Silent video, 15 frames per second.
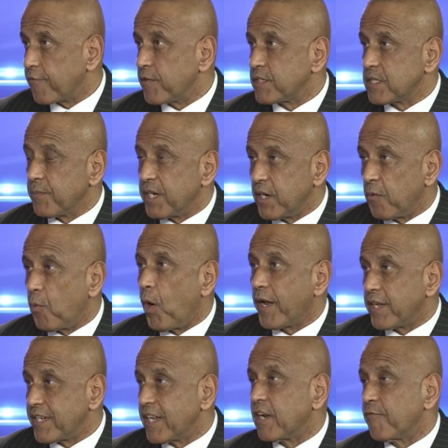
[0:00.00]
for somebody to
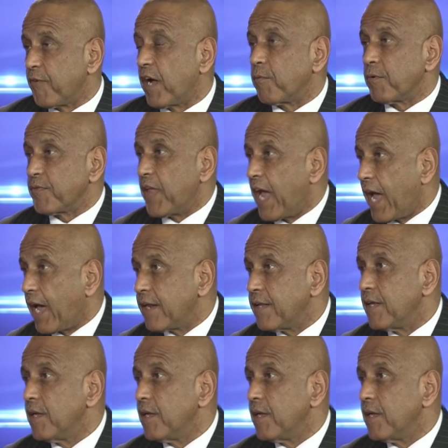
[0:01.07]
want to identify with that.